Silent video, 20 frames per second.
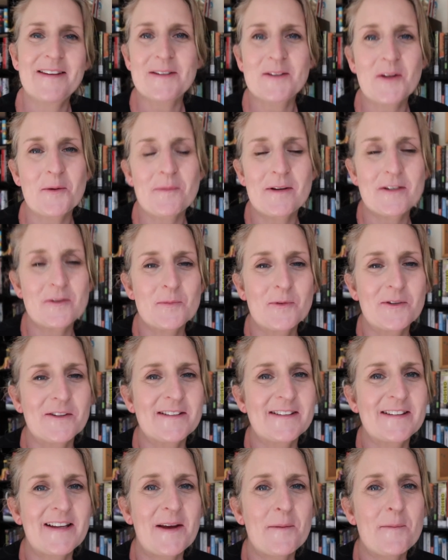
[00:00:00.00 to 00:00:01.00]
There's not much more to
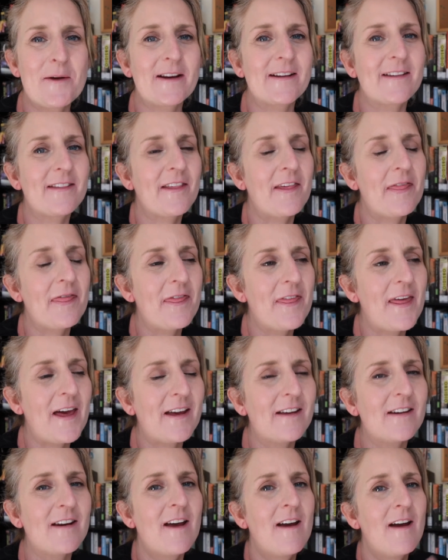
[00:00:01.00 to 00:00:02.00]
say about it than
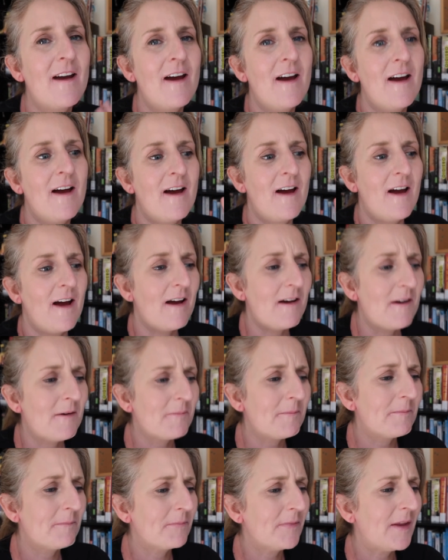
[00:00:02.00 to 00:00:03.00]
that.
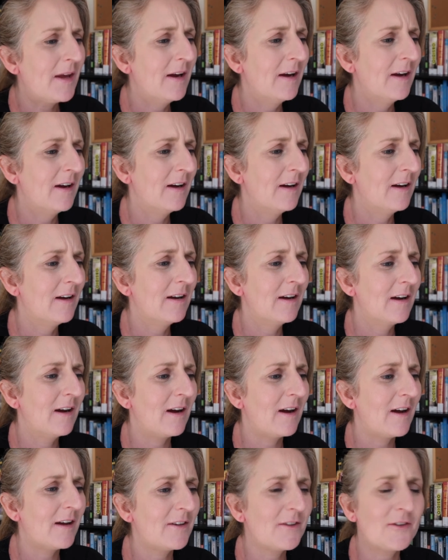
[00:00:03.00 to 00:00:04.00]
Um,
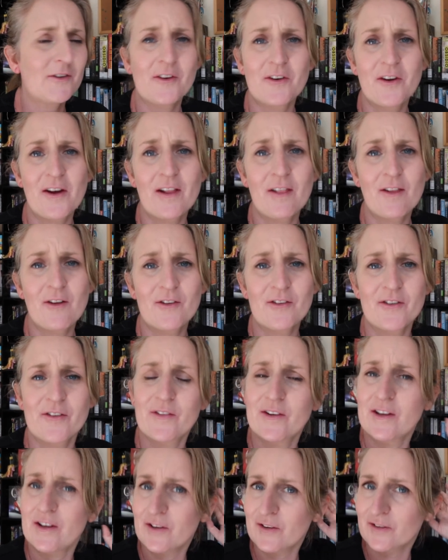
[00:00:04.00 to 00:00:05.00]
I don't know how long this
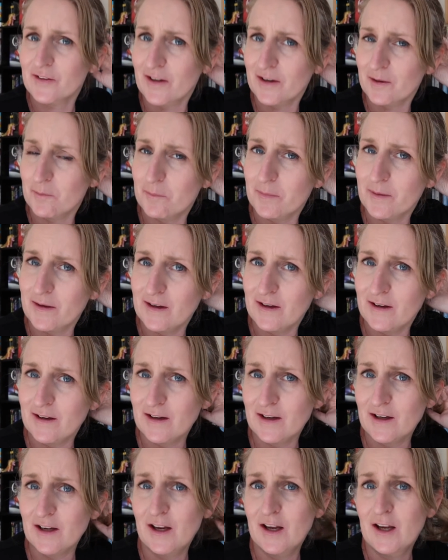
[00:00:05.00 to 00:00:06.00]
video is going to
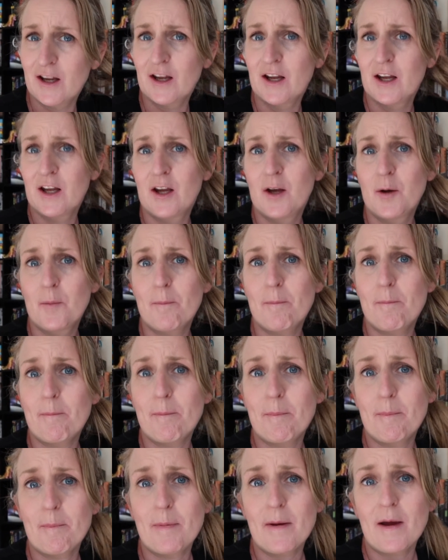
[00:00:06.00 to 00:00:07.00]
be.
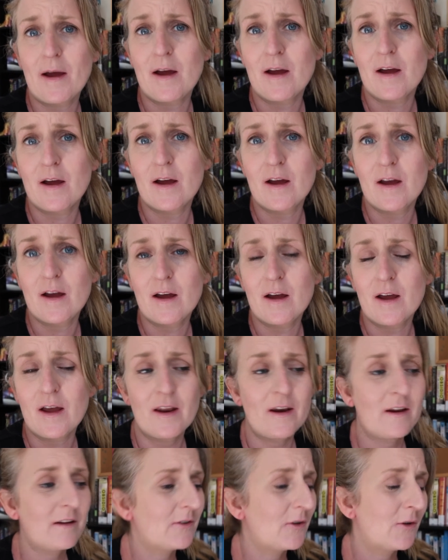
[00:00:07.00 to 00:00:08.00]
But,
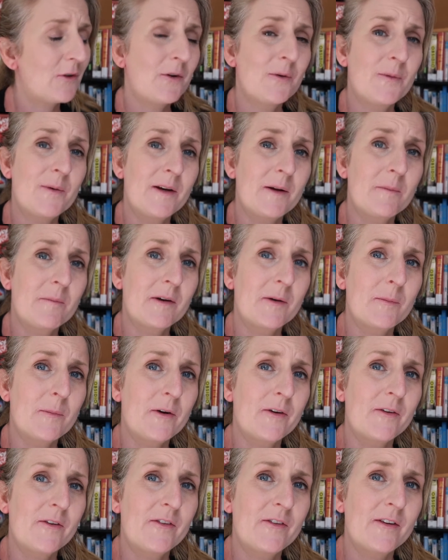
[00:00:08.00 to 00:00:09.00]
and I don't know when I'm going to
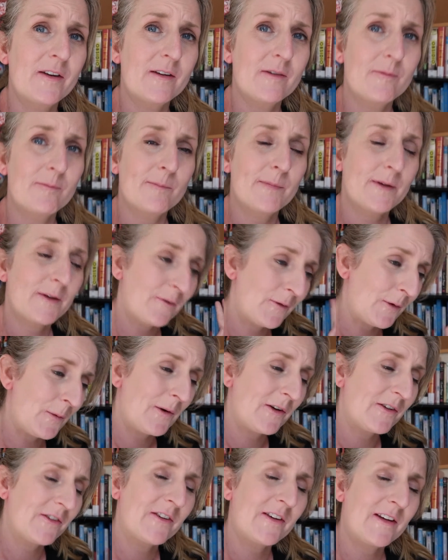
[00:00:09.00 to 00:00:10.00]
post it, but if you're
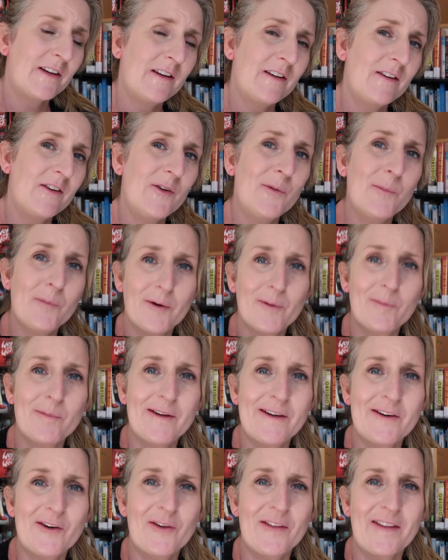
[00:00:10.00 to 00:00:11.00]
watching it, you
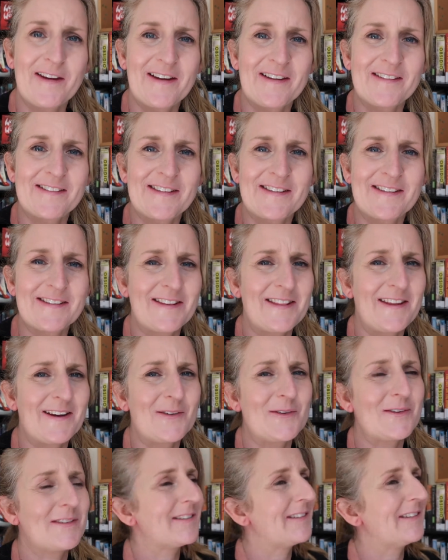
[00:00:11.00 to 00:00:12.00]
probably know the answers to
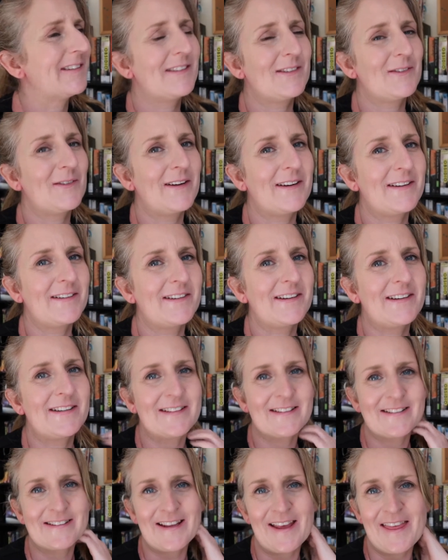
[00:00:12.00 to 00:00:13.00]
that question, so I don't need
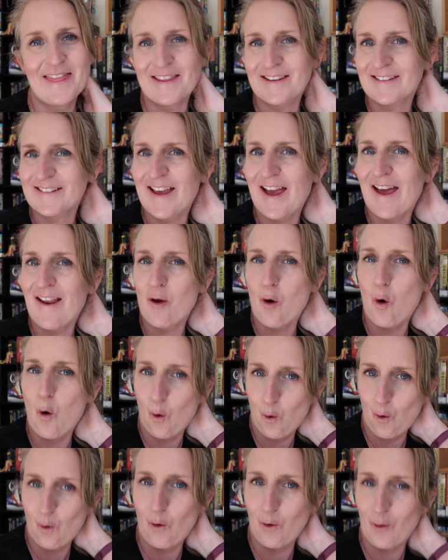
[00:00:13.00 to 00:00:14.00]
to say this at
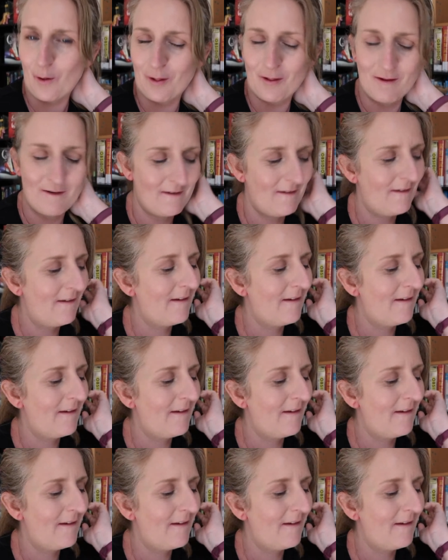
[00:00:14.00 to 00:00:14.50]
all.